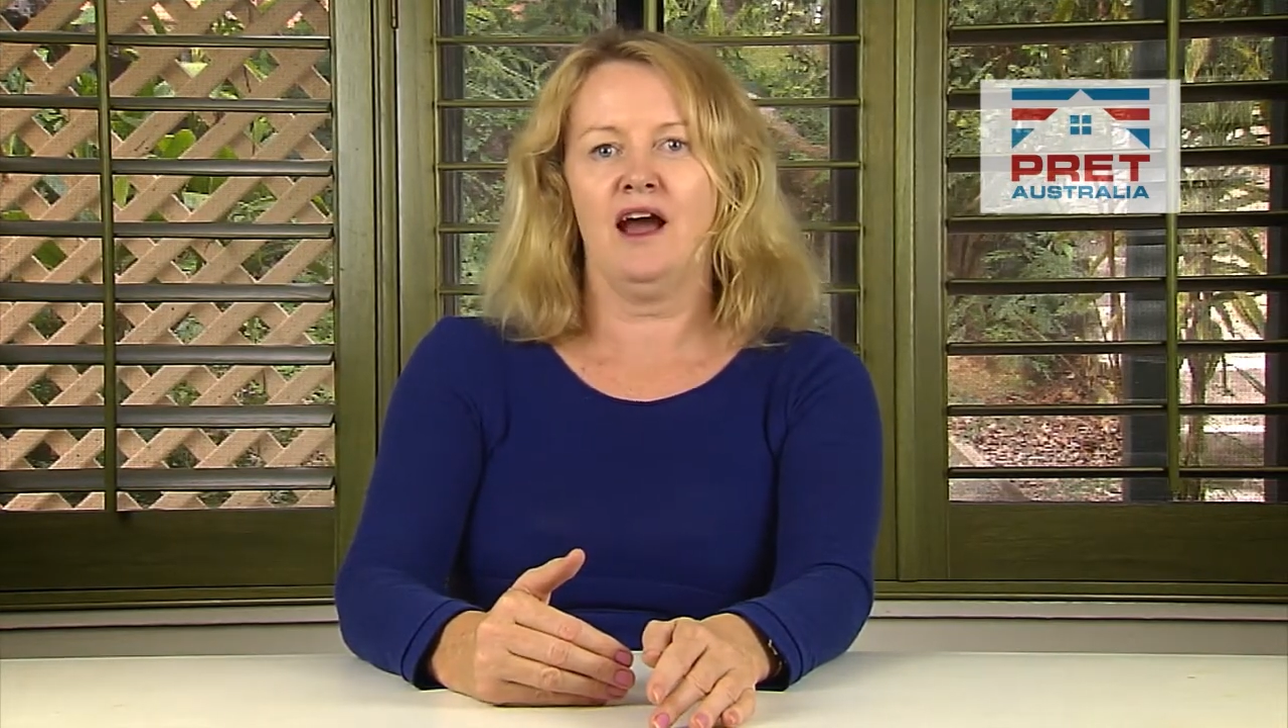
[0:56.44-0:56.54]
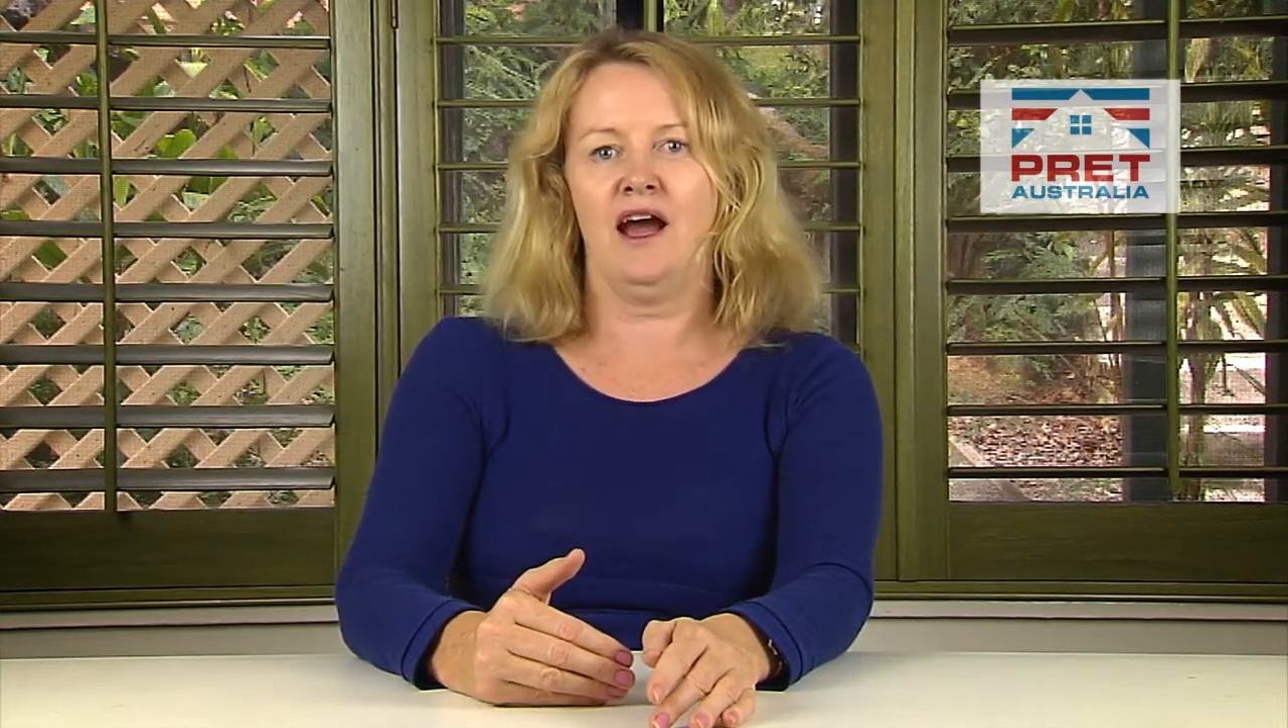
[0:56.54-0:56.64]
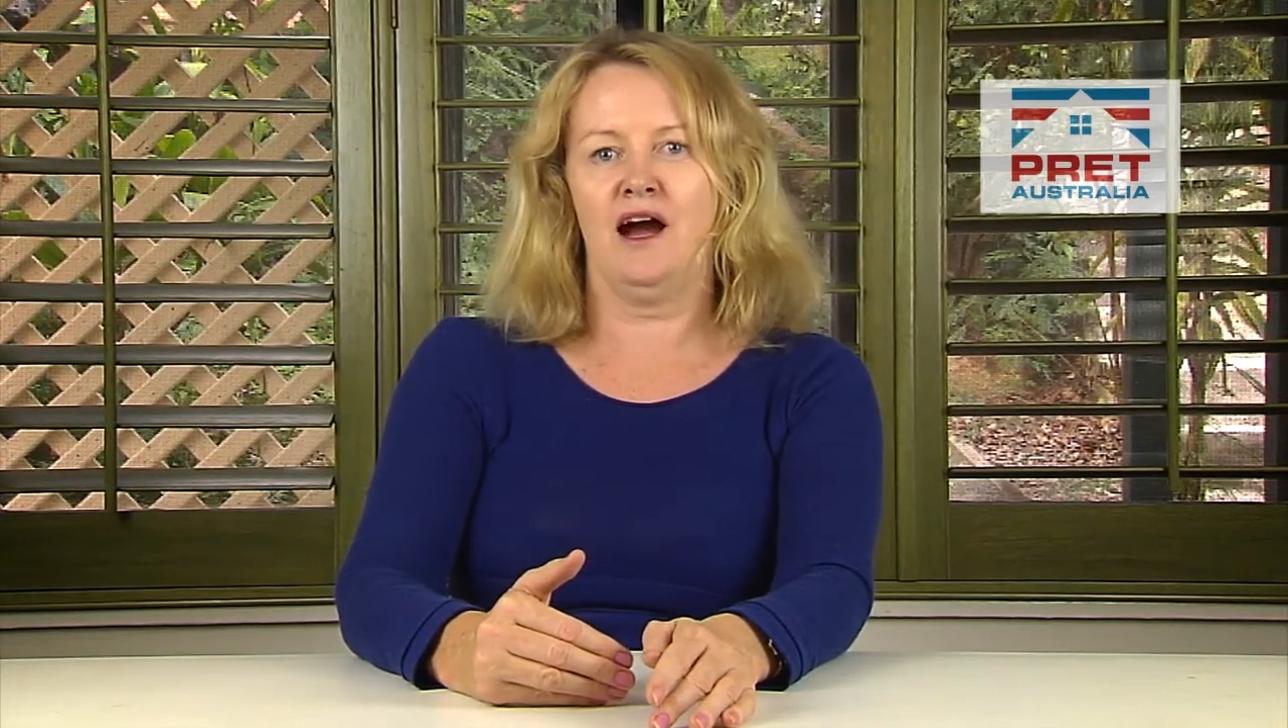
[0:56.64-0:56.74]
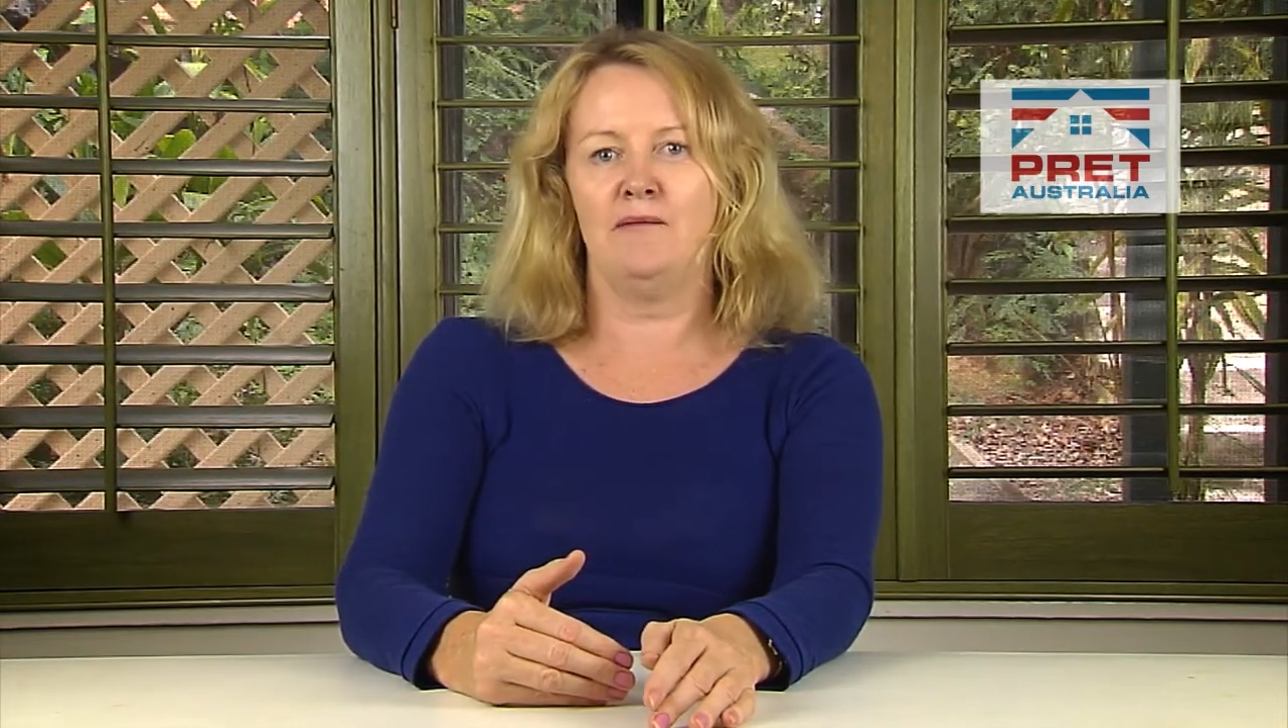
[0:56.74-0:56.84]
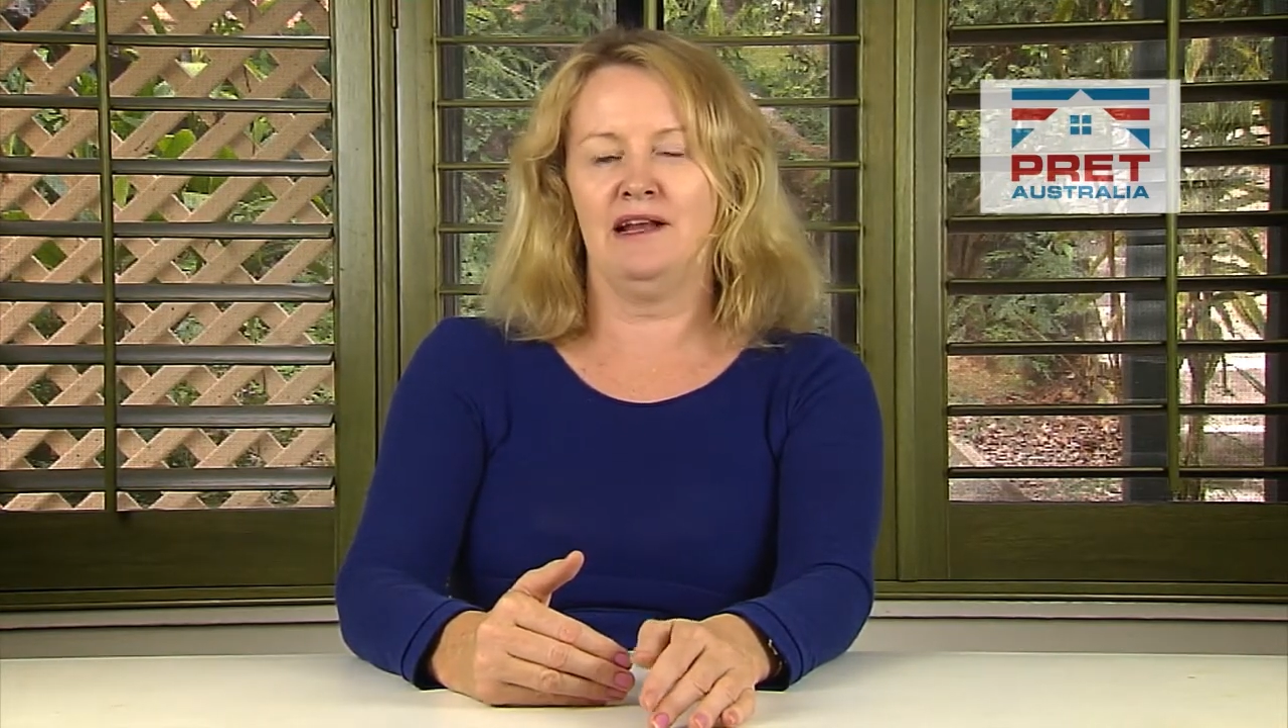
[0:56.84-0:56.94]

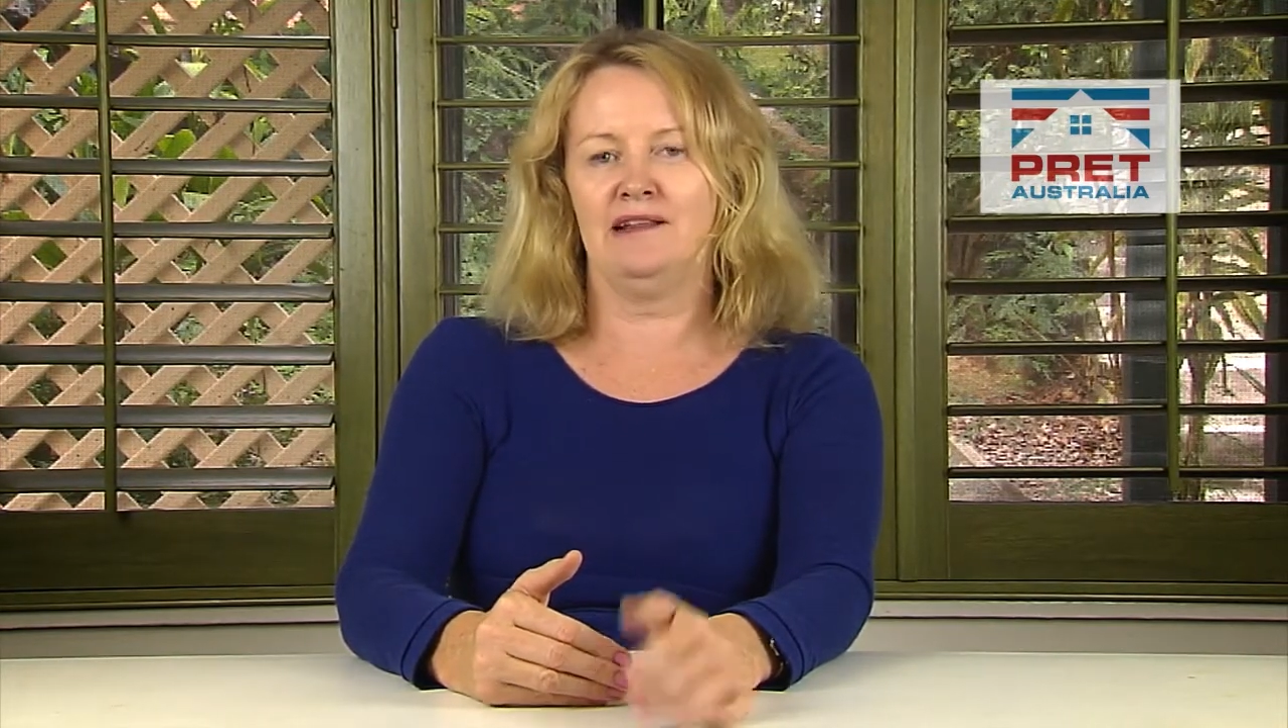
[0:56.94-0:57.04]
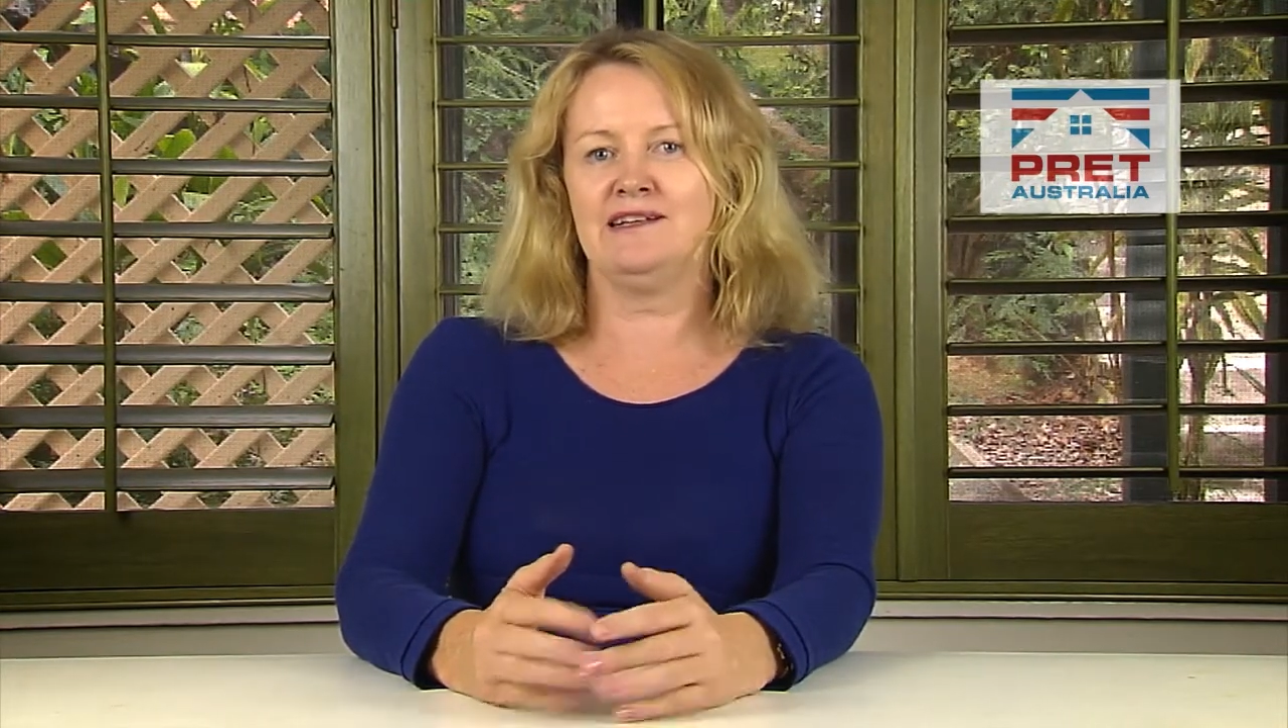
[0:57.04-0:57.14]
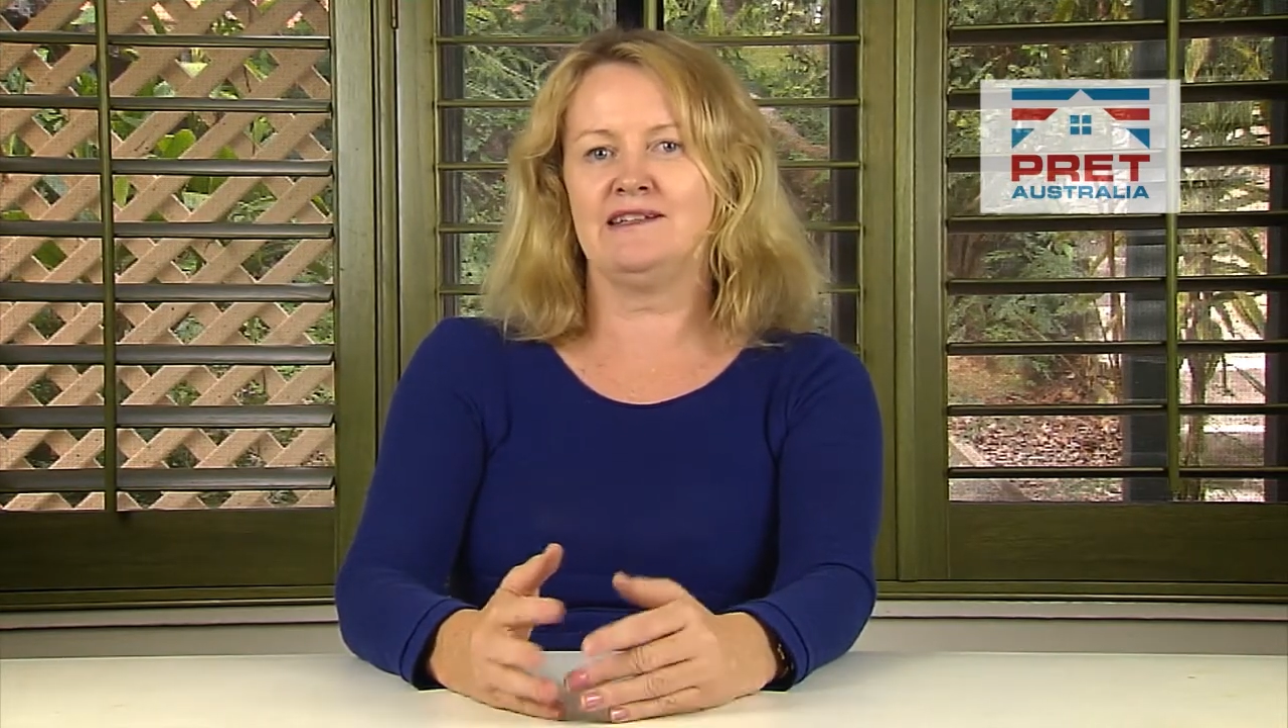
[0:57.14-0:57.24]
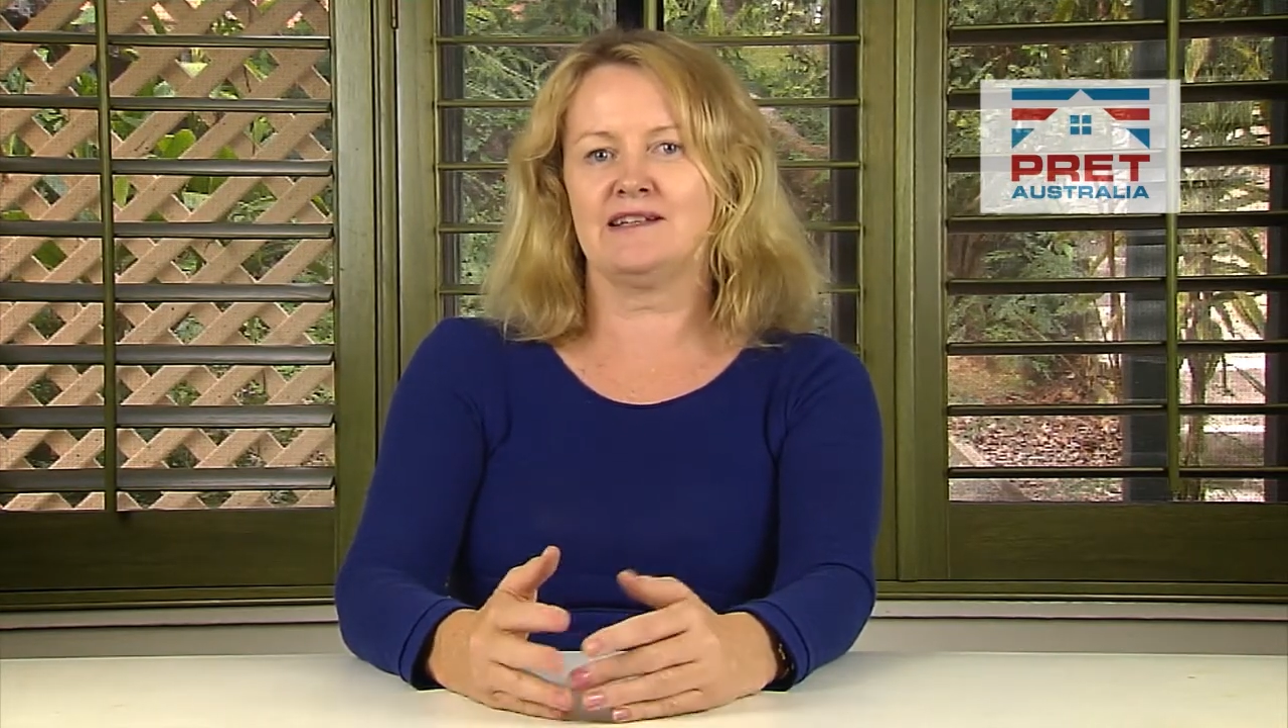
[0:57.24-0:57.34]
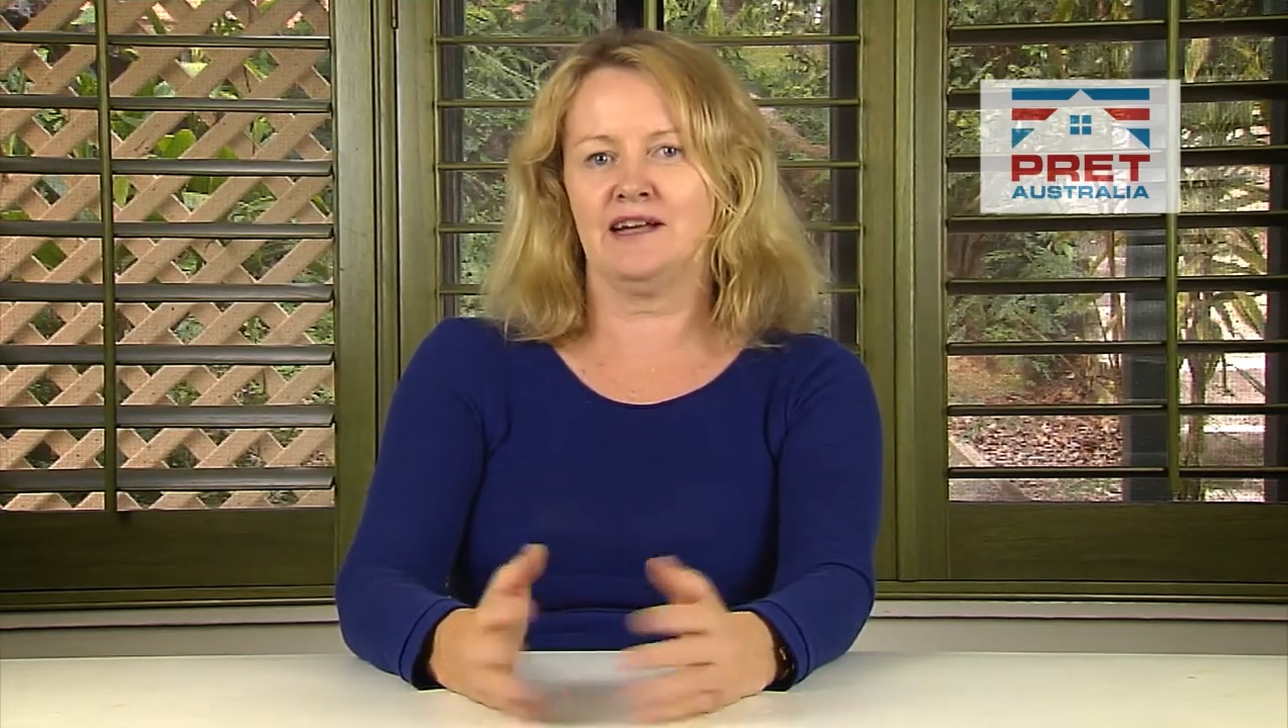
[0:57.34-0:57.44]
at
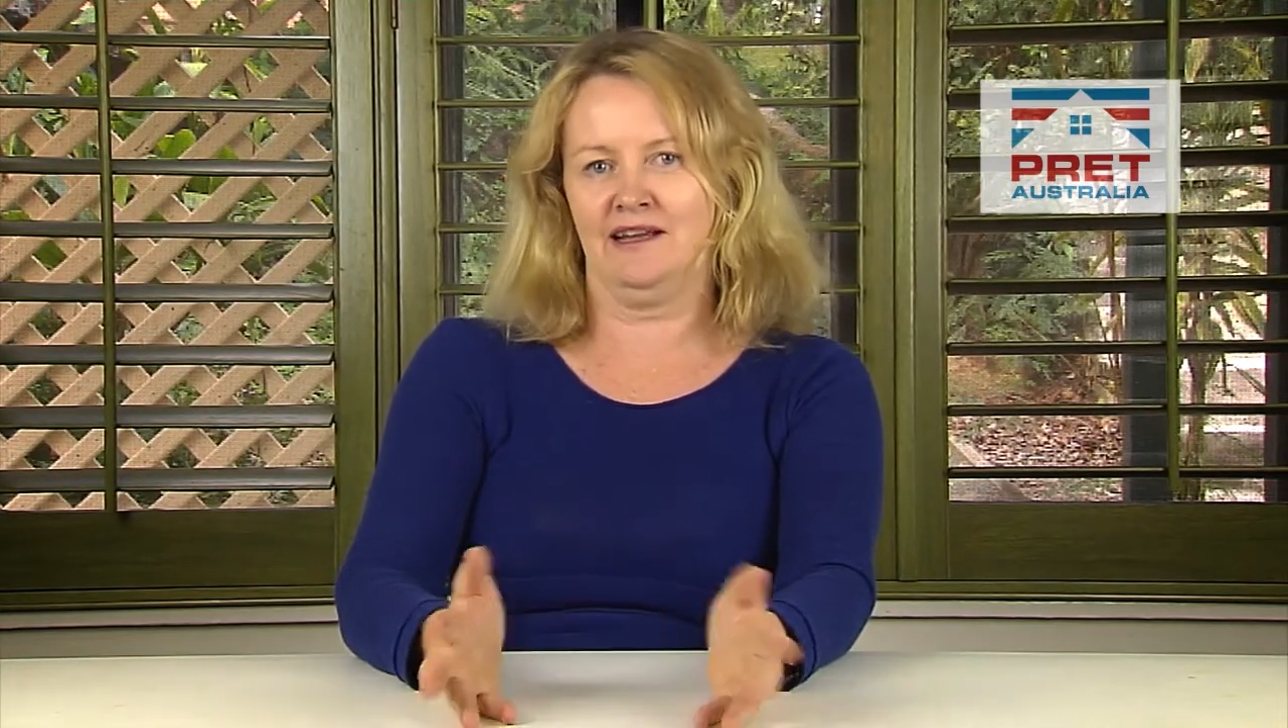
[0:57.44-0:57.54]
least